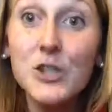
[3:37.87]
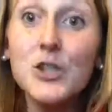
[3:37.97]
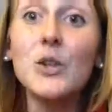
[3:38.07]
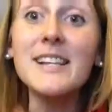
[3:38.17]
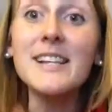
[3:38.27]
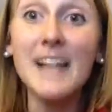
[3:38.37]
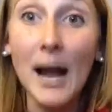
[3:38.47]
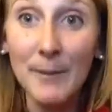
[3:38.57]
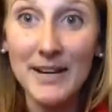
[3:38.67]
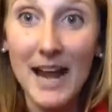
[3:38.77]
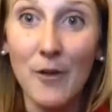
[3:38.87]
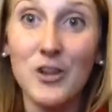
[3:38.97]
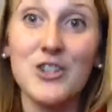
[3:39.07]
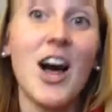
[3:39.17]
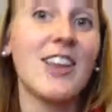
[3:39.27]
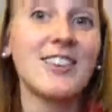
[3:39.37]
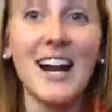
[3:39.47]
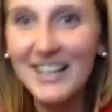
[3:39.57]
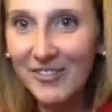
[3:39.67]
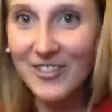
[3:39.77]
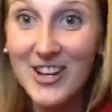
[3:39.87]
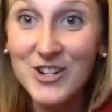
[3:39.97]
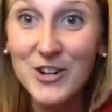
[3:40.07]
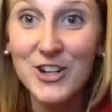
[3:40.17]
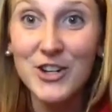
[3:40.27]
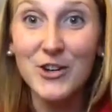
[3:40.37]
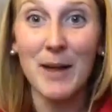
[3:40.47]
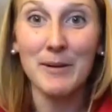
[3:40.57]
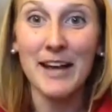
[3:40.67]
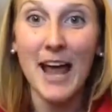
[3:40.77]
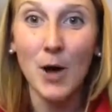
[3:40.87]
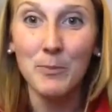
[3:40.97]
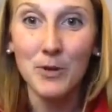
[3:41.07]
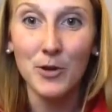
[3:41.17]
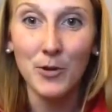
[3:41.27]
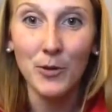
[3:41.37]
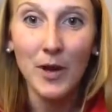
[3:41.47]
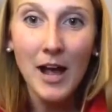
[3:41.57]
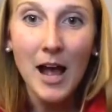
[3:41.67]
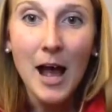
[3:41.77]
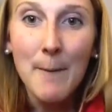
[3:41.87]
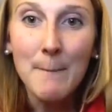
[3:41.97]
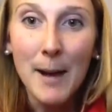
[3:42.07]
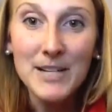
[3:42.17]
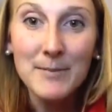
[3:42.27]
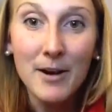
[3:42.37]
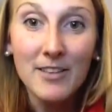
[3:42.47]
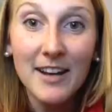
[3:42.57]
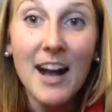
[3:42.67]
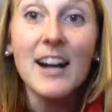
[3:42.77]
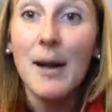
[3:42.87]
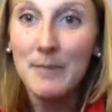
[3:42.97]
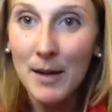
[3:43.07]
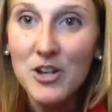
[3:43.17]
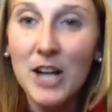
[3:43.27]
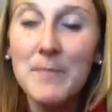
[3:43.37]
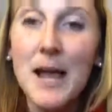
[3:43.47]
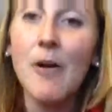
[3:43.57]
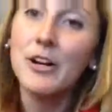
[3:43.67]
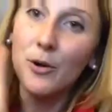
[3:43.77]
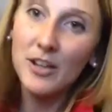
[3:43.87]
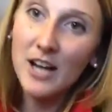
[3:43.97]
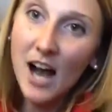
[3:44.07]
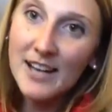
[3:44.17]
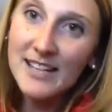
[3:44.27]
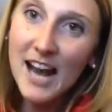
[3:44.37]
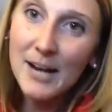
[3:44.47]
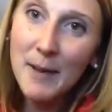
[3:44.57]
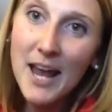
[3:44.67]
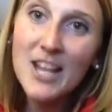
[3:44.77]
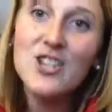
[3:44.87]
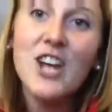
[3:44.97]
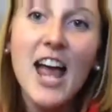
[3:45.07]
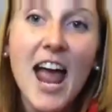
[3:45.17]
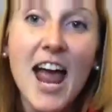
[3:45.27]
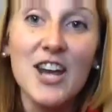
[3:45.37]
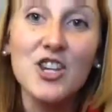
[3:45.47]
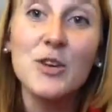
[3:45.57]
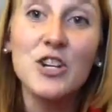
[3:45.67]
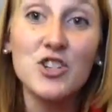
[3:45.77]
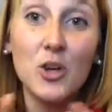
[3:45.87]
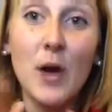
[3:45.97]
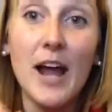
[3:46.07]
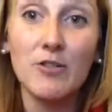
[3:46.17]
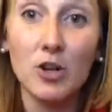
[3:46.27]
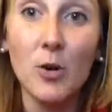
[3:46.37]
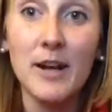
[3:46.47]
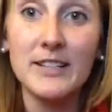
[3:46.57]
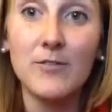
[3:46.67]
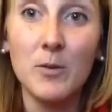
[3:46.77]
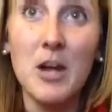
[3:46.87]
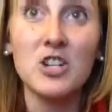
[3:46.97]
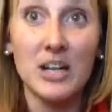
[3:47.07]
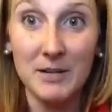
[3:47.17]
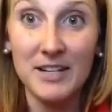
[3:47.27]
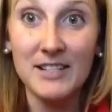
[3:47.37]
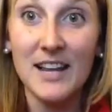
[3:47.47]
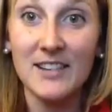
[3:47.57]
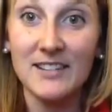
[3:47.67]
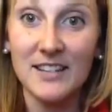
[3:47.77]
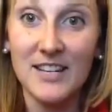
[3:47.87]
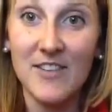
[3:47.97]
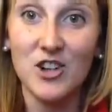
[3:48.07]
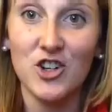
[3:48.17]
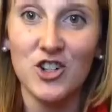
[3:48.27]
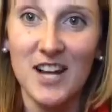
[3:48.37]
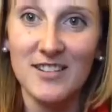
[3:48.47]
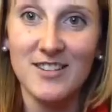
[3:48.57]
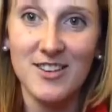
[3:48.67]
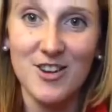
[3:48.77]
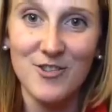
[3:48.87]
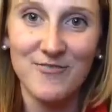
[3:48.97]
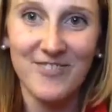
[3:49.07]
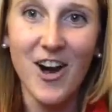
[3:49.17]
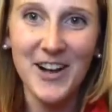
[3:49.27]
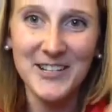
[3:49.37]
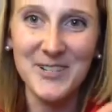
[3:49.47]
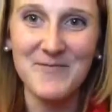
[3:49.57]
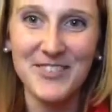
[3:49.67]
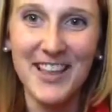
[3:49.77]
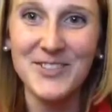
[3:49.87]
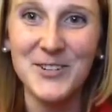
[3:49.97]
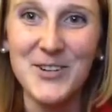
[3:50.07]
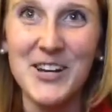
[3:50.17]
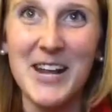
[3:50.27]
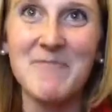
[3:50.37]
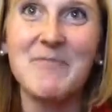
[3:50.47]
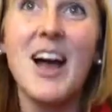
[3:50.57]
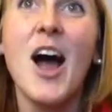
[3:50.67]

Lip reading: So let's stop it now. There's a lot of different things you can do, and I'm going to help you. mommysmarathon.com. Yep, check me out and go to the contact page, and you can just go ahead and request information. I'm going to send this list of exercises to you. Awesome. Thanks for tuning in.